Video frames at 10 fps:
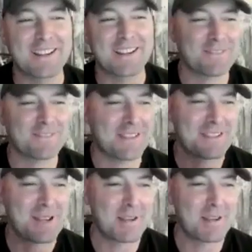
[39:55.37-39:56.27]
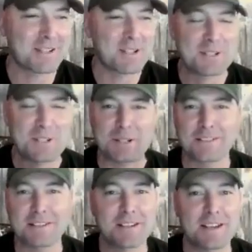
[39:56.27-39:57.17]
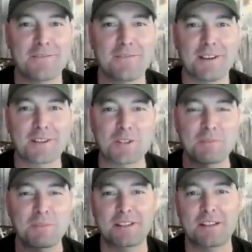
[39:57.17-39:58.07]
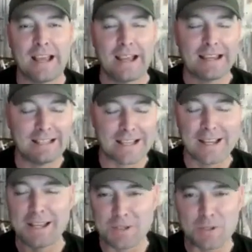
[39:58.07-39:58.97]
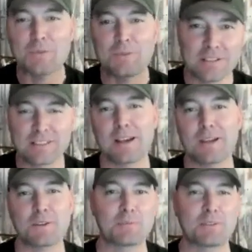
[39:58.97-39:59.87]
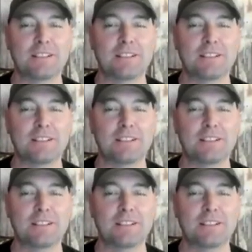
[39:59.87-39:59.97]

Like I said, I made a cheat sheet because I found so much. I knew the styles, but